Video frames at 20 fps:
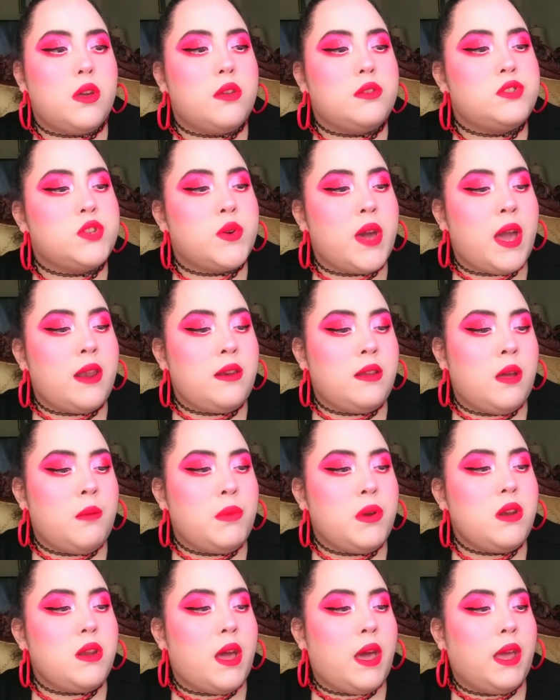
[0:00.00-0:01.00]
So at
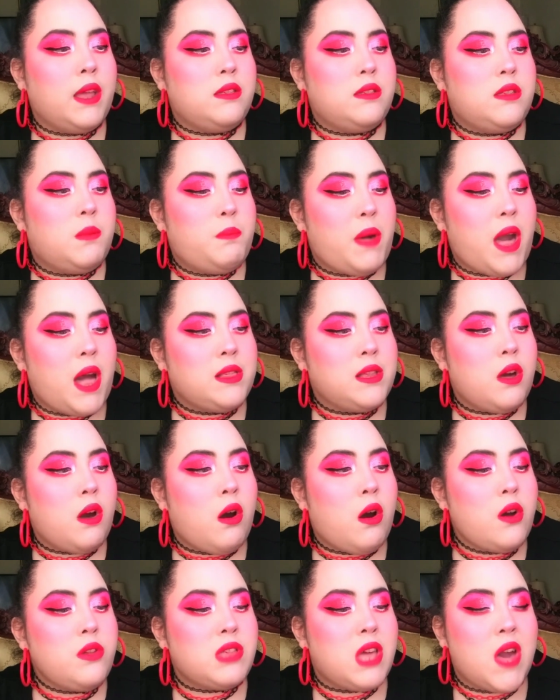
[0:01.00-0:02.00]
number 9, the palette
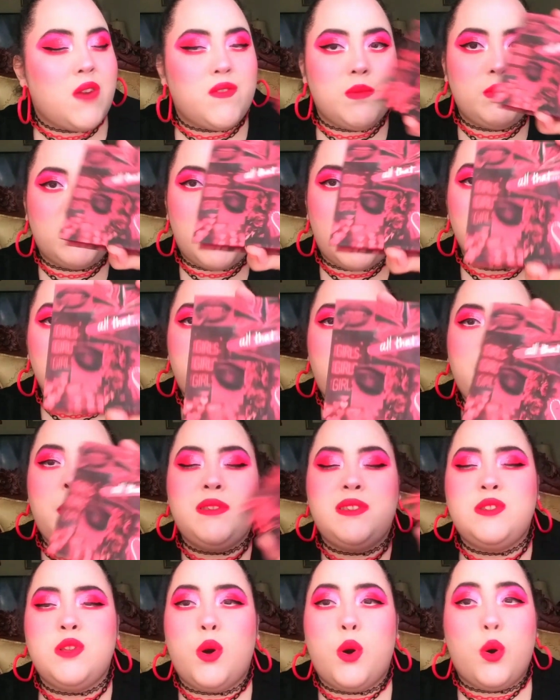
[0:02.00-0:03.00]
All That from ColourPop.
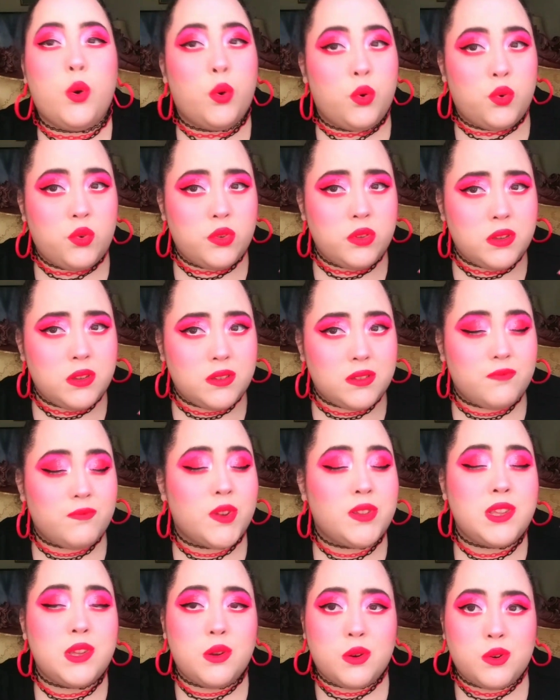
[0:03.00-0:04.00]
This is an old,
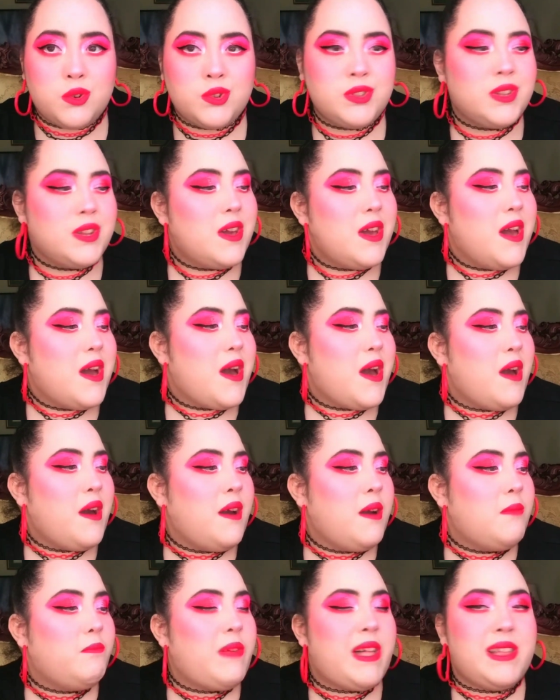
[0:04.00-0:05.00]
really old
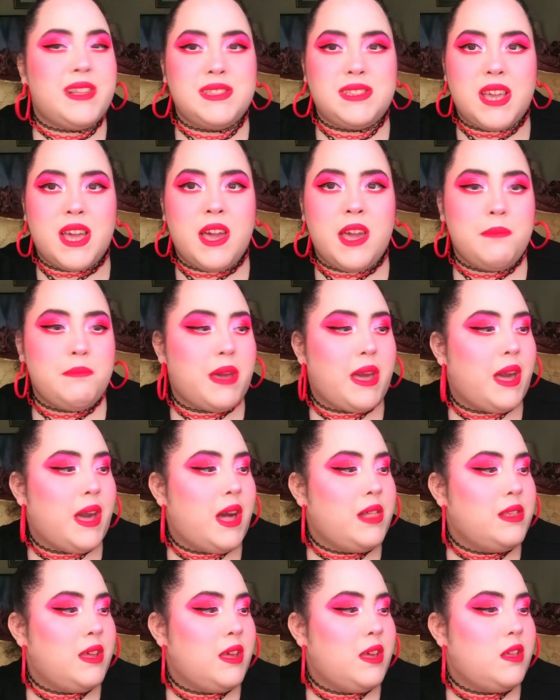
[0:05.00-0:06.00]
Valentine
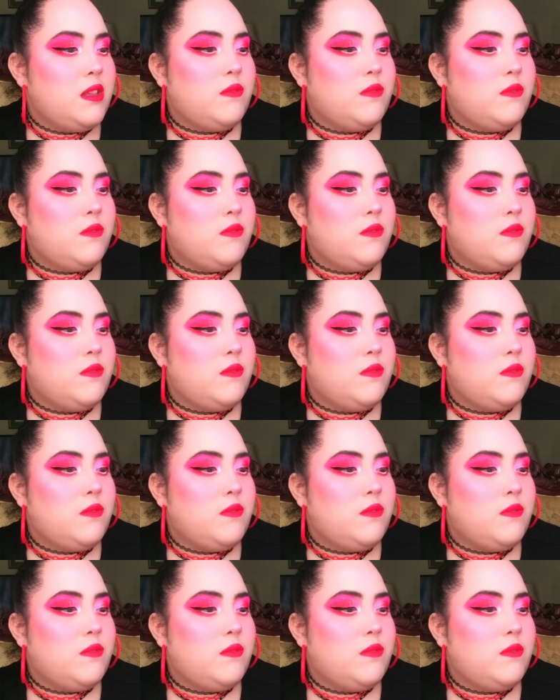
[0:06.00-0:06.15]
palette.